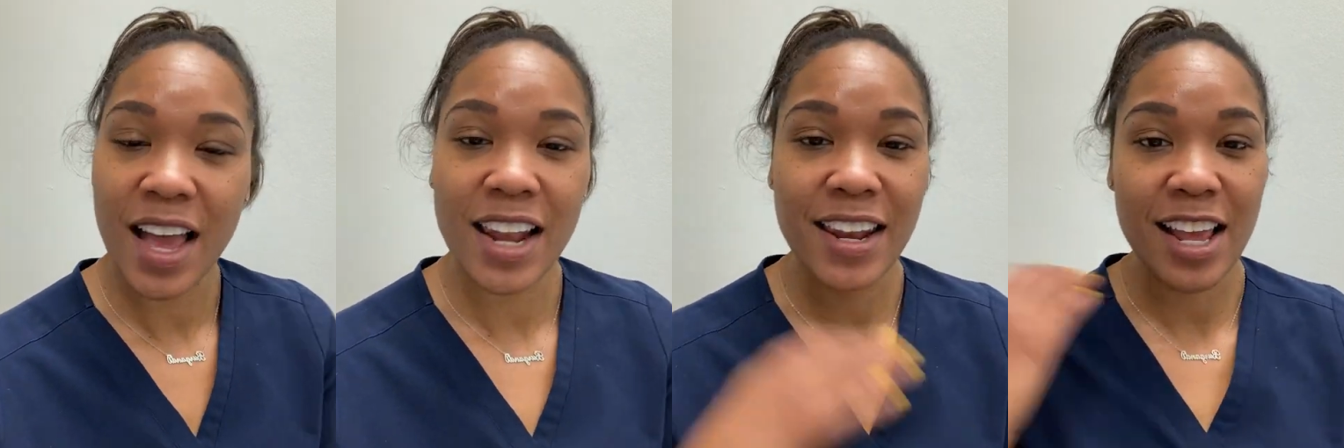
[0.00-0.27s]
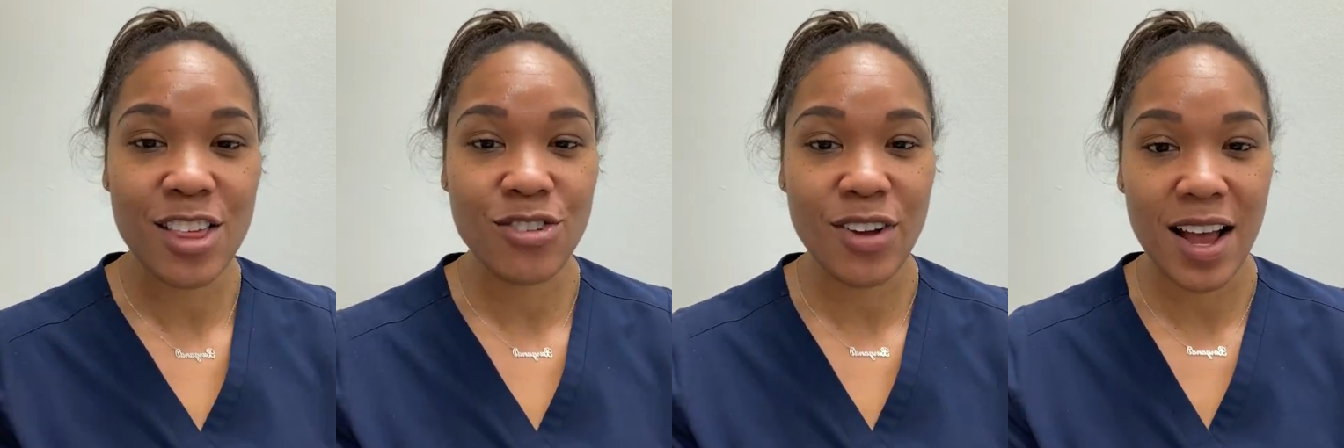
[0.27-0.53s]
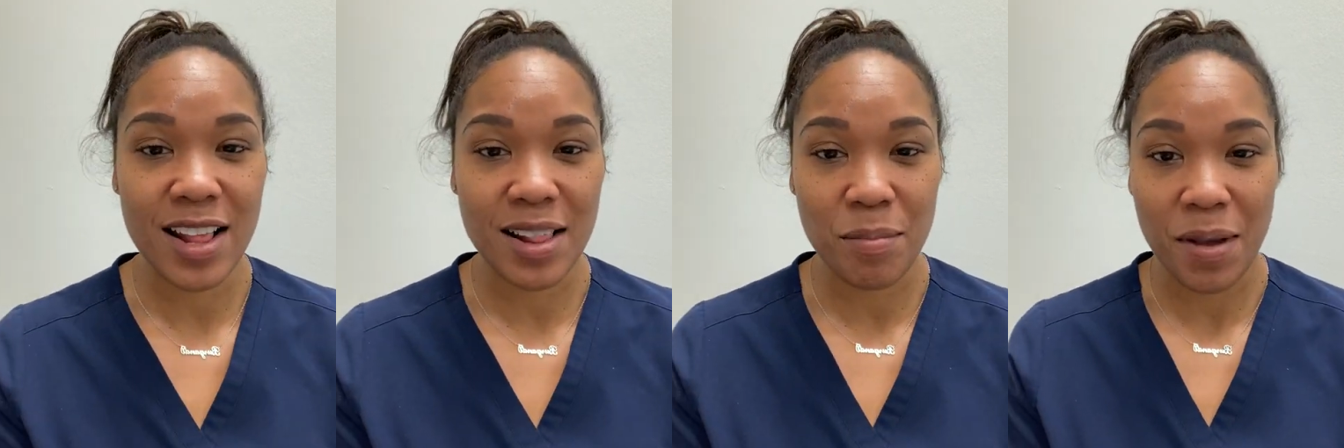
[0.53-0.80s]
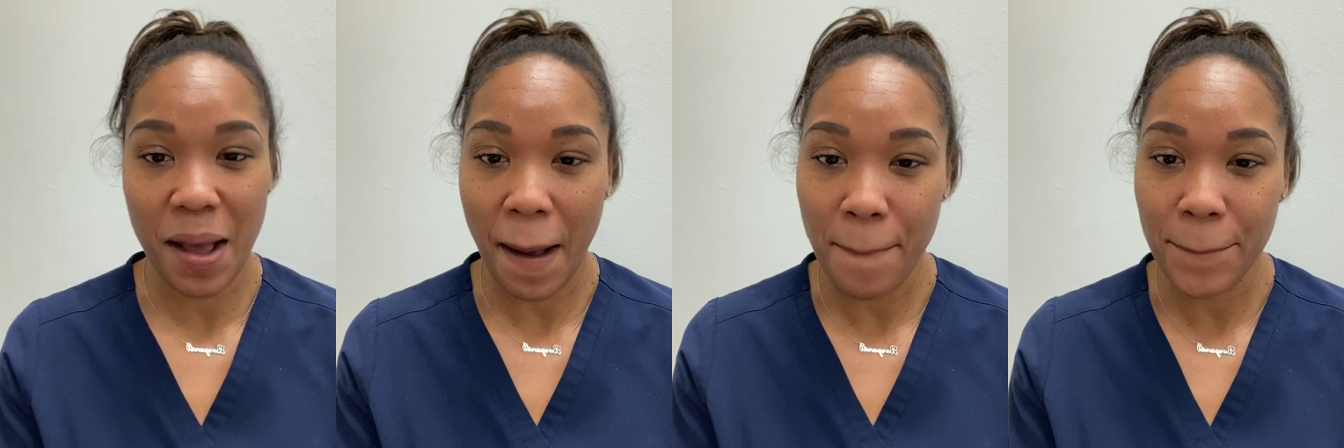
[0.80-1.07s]
Let's try some
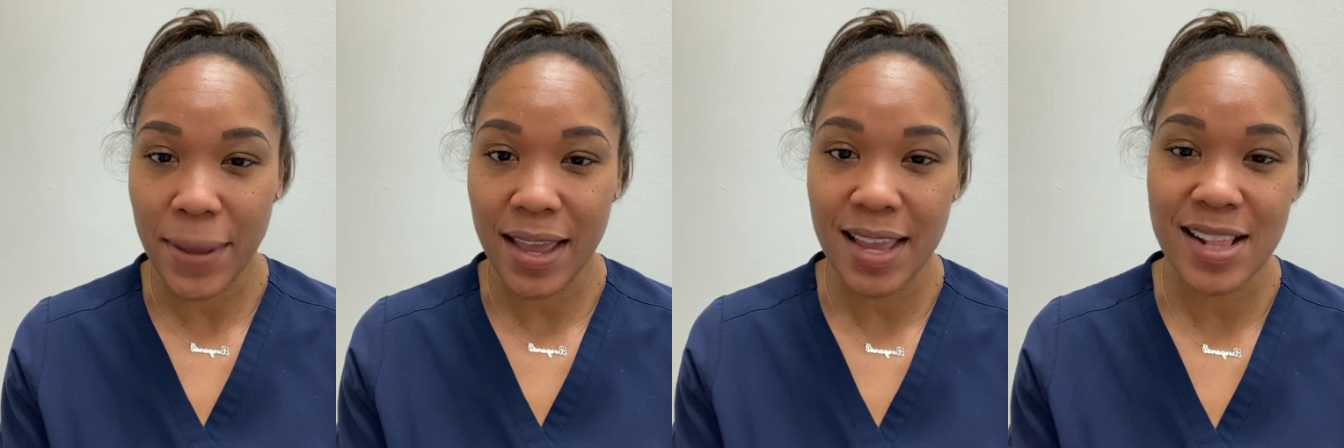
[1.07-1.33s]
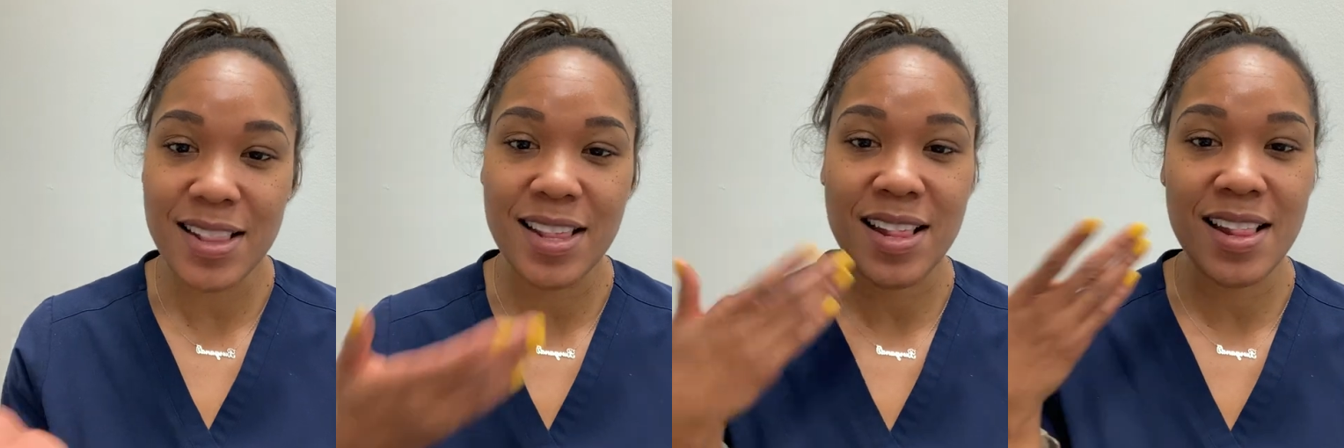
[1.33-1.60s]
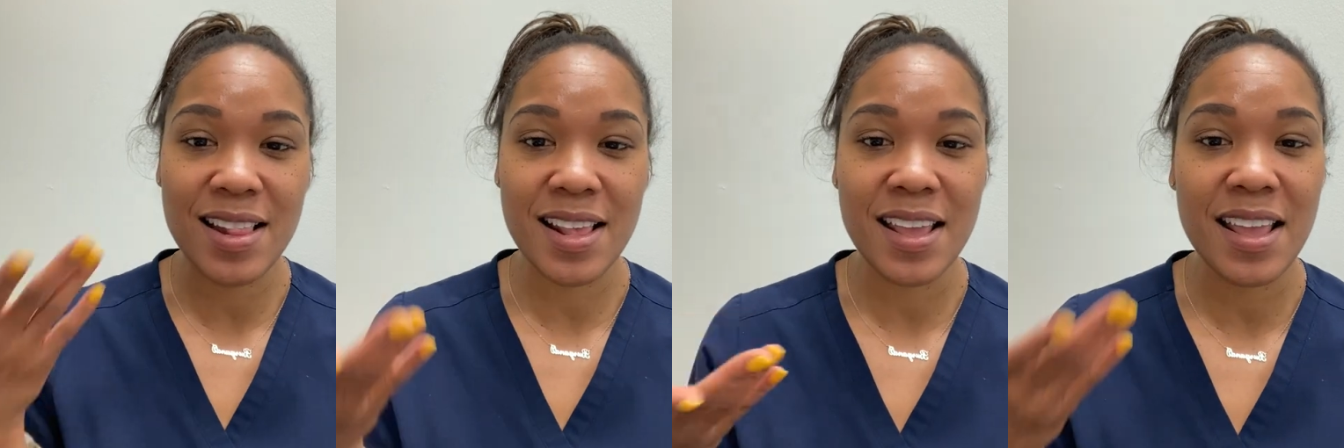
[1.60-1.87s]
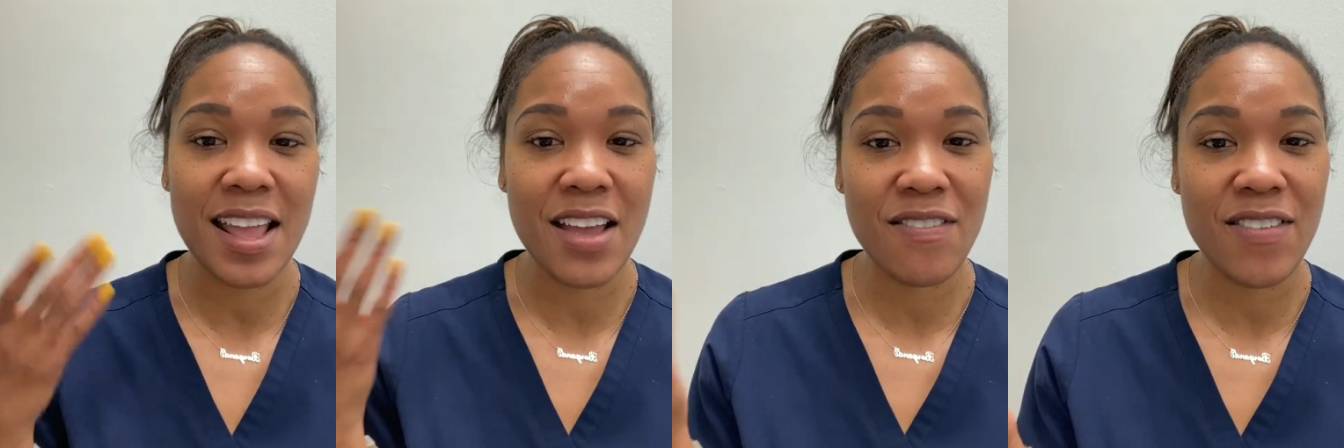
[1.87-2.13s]
cupping to
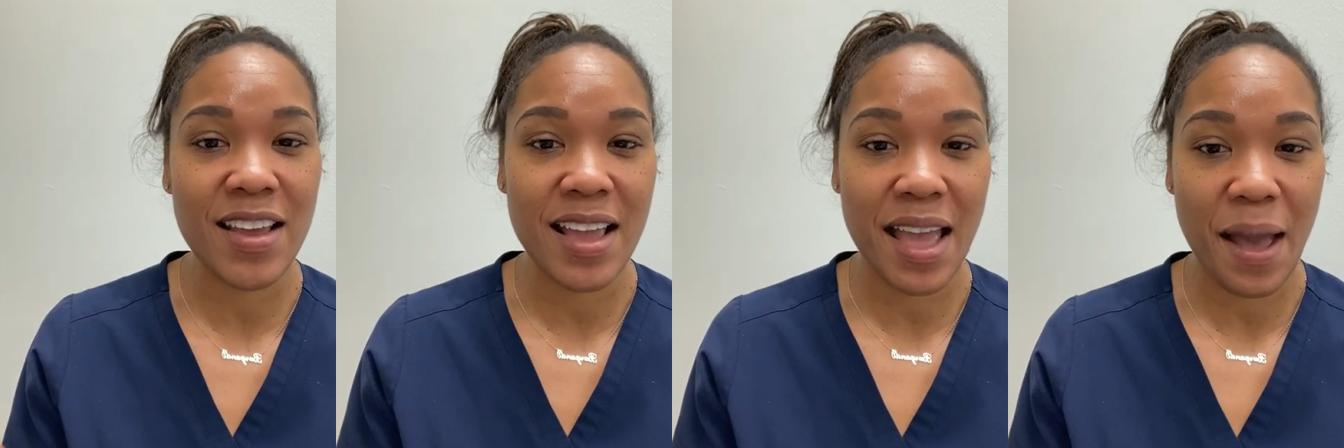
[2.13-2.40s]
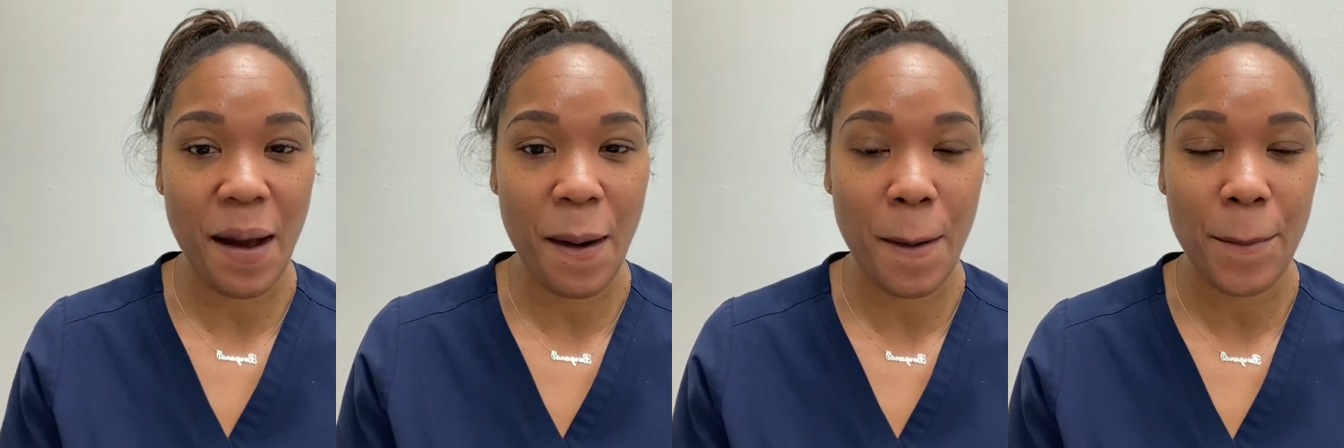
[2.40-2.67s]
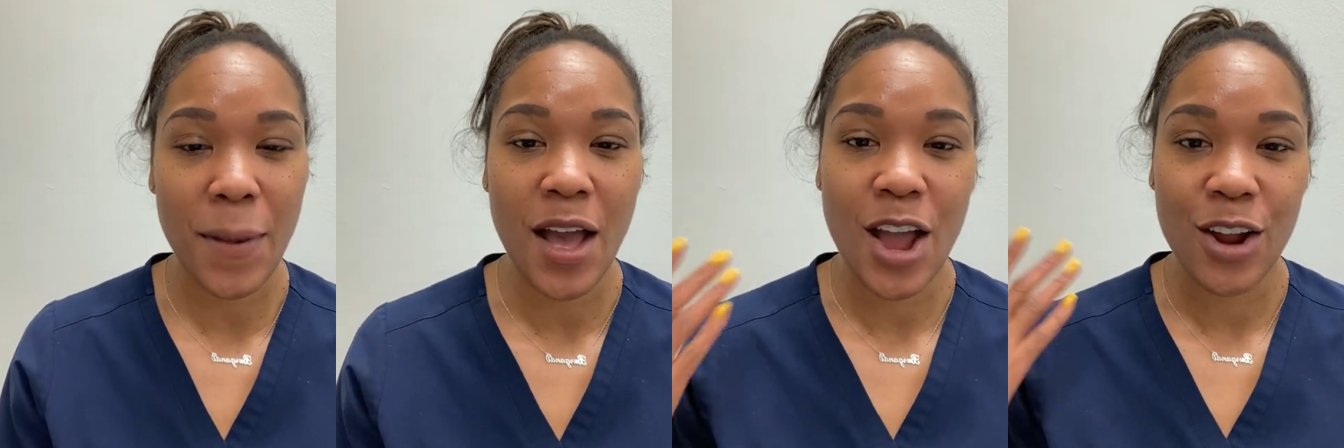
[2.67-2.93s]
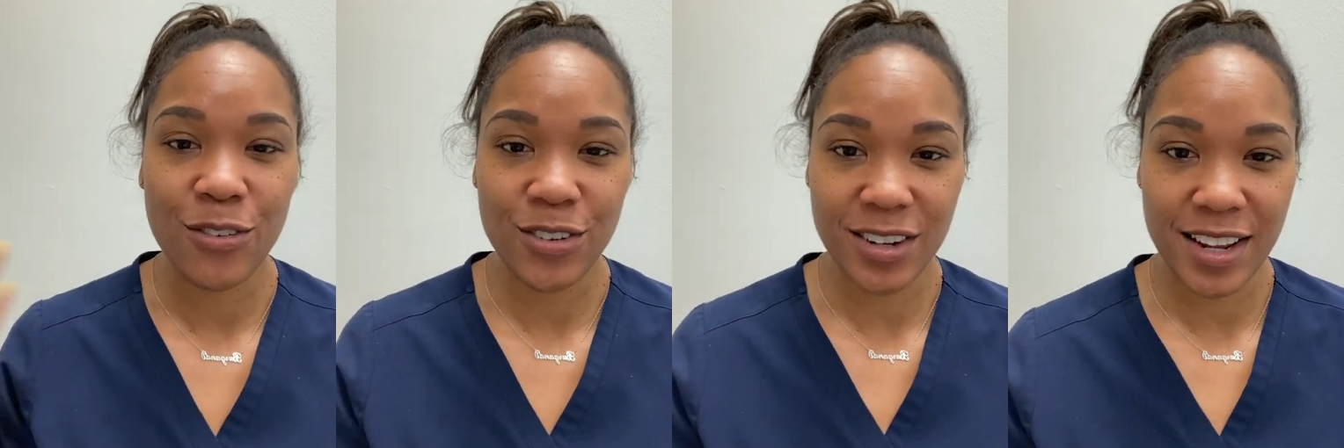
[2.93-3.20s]
see if it can help
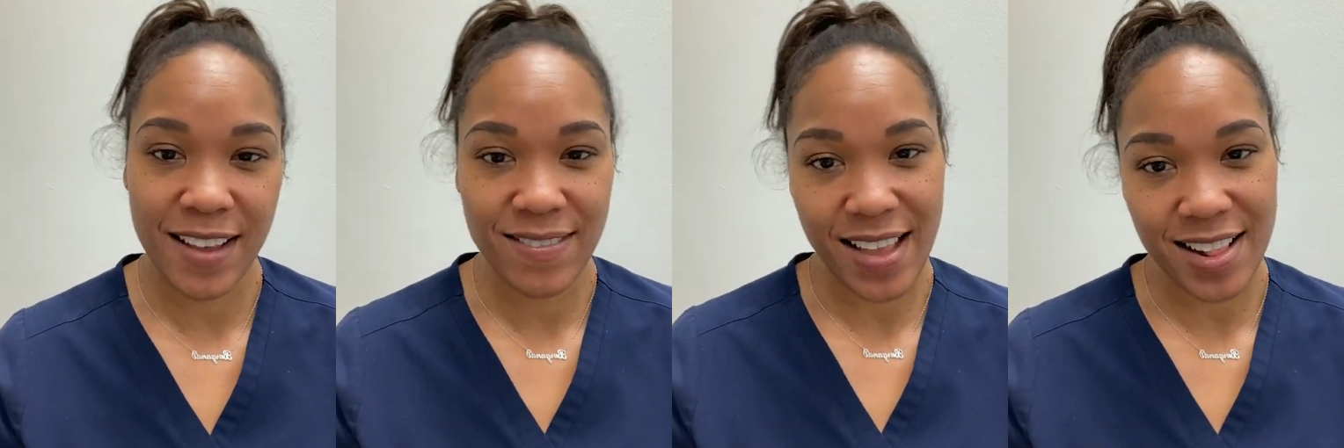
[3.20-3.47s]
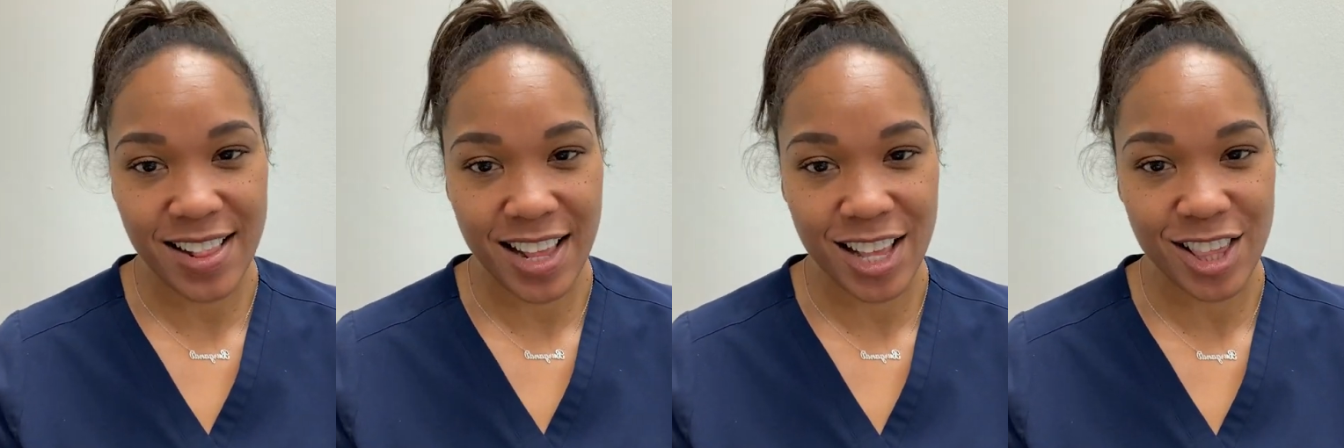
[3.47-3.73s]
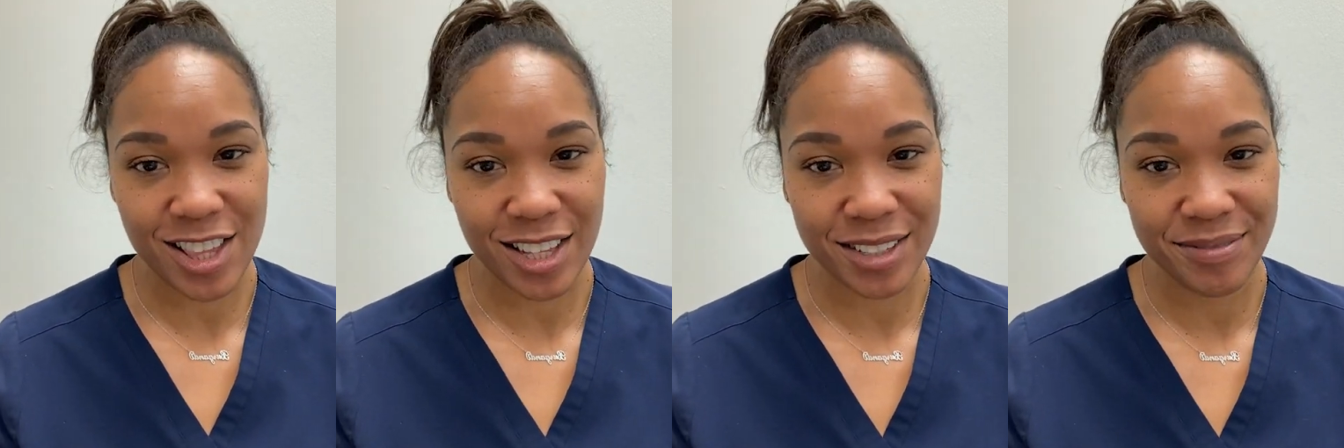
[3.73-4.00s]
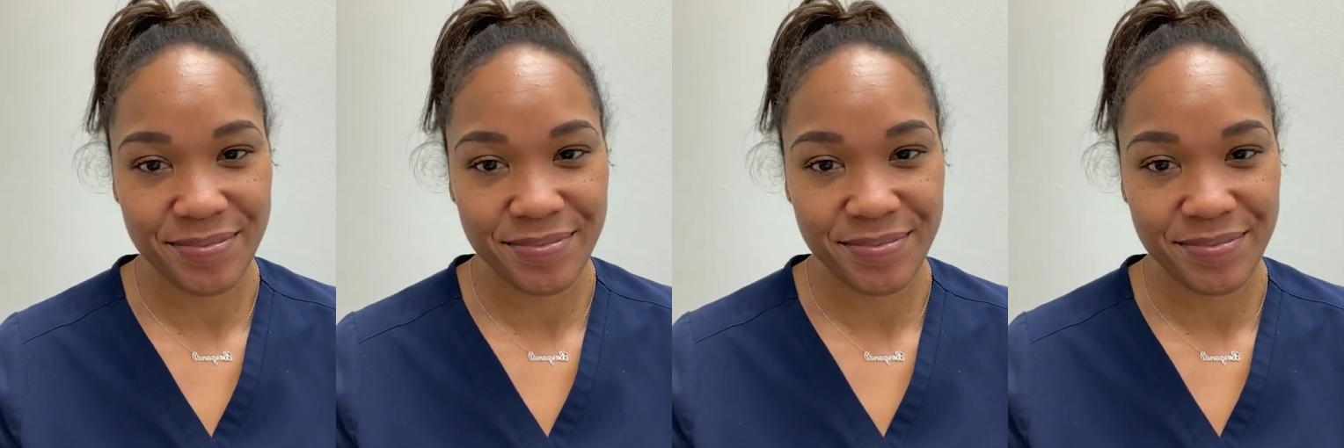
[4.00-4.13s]
relieve that tension.